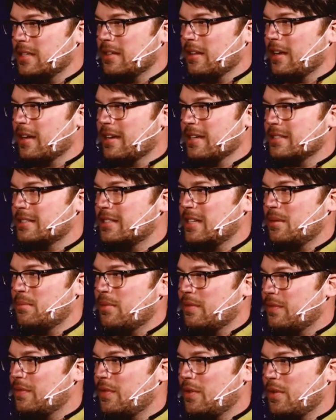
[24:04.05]
And like right. I said
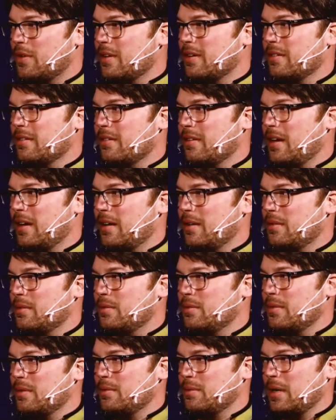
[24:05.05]
before,
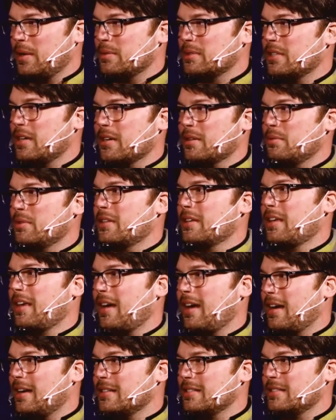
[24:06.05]
when I was talking with the
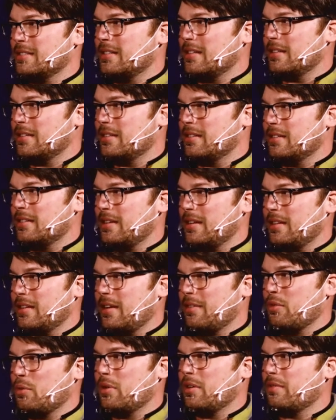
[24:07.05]
cast and
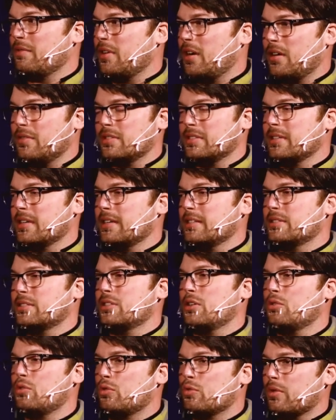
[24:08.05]
everyone involved, it's like, it's
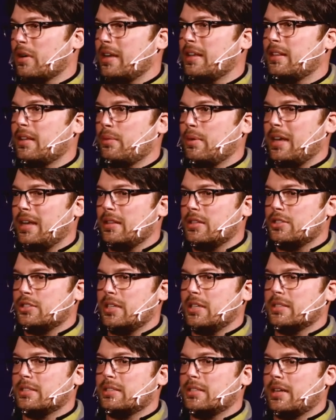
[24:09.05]
so great that we had the
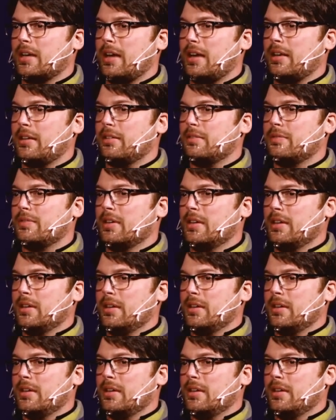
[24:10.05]
chance to kind of,